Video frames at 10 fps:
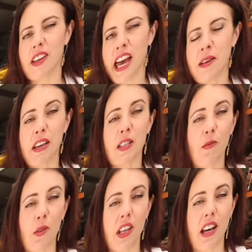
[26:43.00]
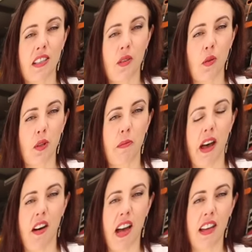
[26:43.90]
V8 makes 4,000
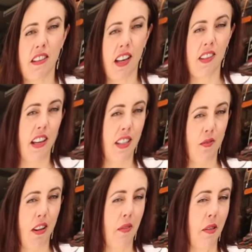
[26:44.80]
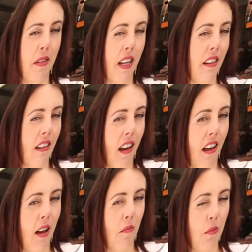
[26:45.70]
horsepower at 9,000 revs a minute.
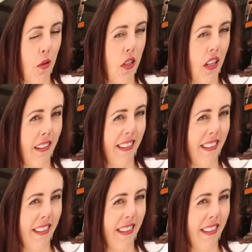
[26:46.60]
Pushing.